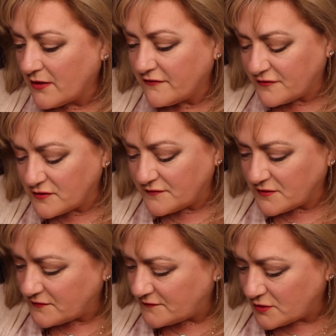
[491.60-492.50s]
Foo,
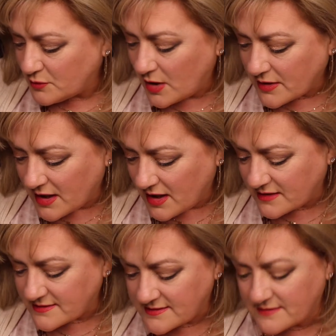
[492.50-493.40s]
foo, foo on
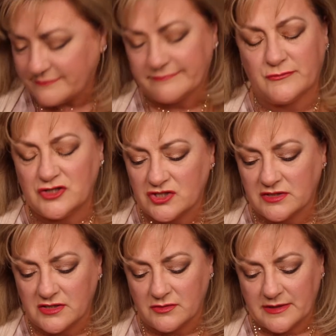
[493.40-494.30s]
us. We
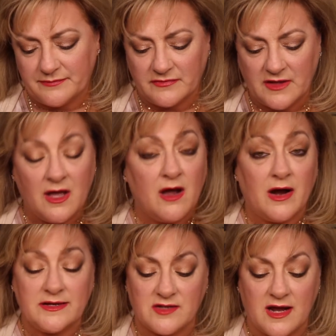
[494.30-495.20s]
shouldn't do it. All
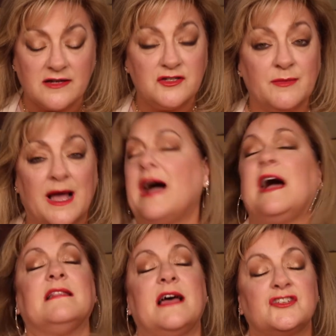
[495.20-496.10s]
right, so I'm going to do my
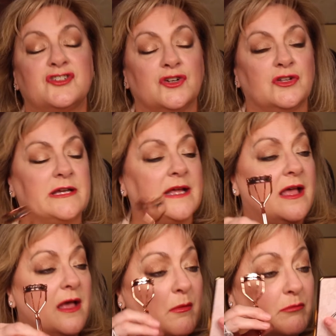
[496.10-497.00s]
eyelash curling
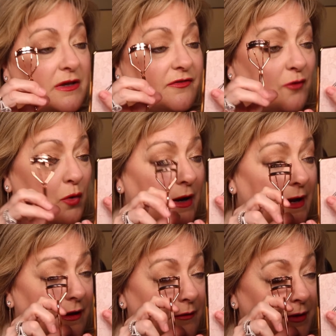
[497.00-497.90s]

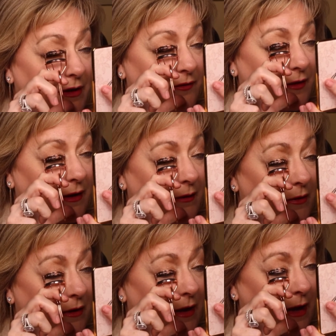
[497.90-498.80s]
beforehand because I am
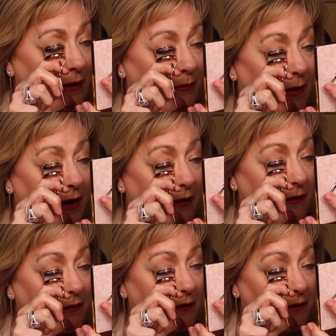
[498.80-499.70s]
going to add back a
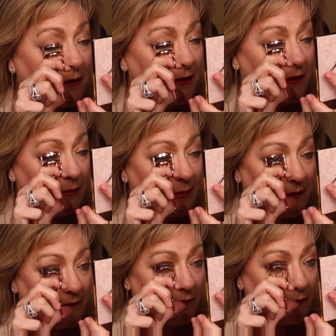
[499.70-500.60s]
little bit
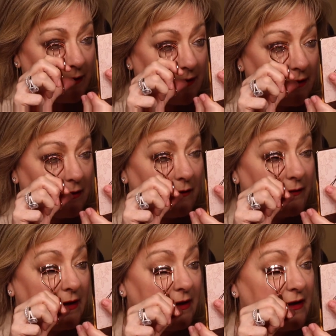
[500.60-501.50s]
of a wing on
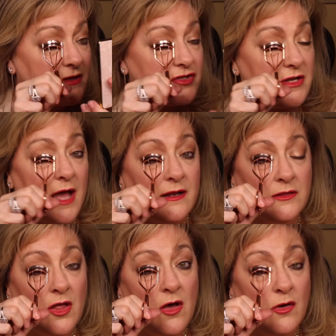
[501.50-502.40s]
the edge. Not a
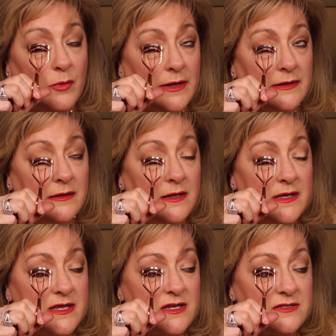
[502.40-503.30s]
long wing,
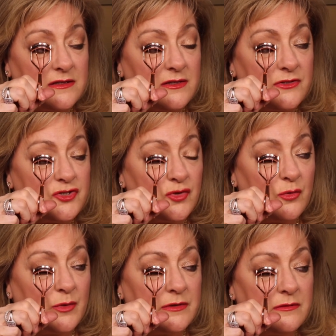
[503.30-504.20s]
it's a little short
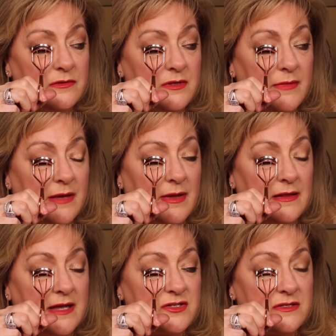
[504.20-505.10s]
one to make my
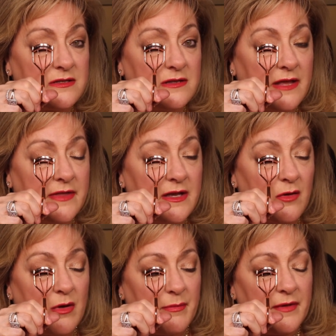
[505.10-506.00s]
lashes look like they
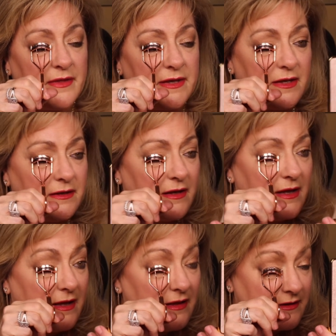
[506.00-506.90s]
go up on the end.
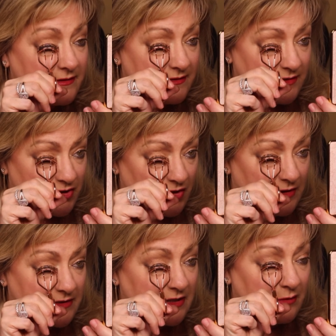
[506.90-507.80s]
This is a
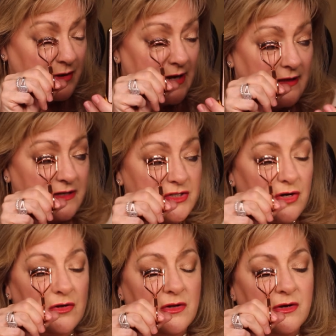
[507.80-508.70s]
Charlotte Tilbury eyelash
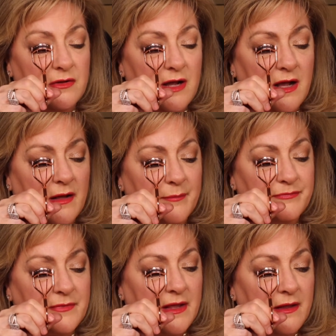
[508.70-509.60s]
curler. Um,
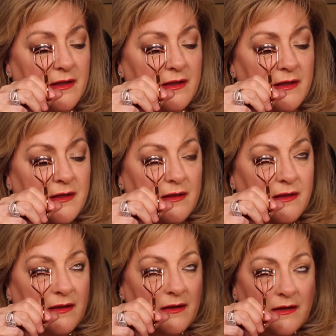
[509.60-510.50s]

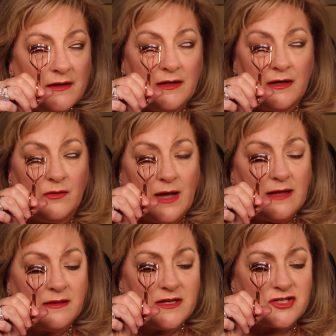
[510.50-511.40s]
you know,
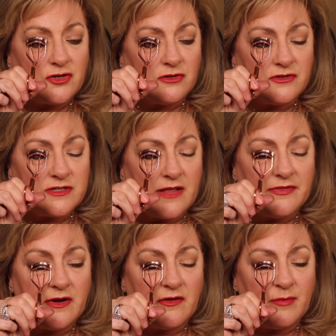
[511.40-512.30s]
eyelash curlers out
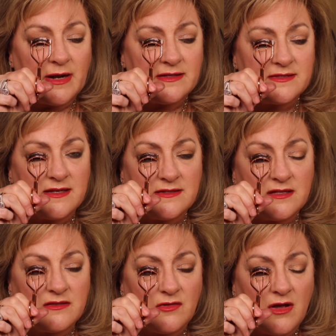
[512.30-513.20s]
there, everybody says
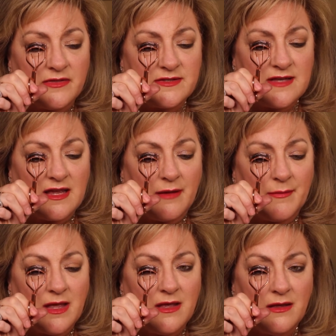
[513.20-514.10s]
that they're all the same.
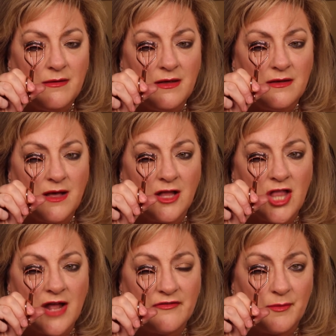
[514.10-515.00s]
A
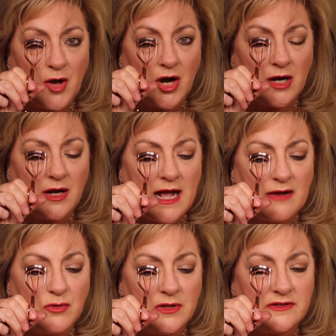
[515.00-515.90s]
lot of them are. I
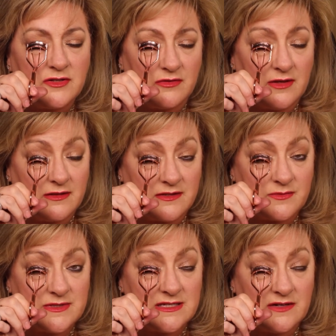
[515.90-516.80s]
really do think this
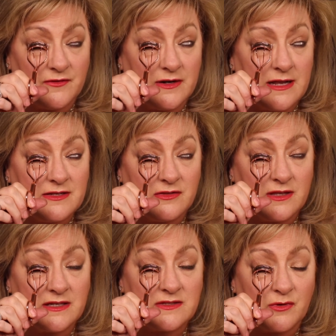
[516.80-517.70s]
one's different, and I do
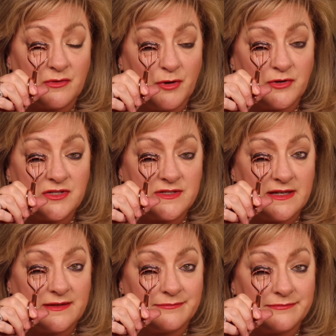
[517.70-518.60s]
think it's worth purchasing.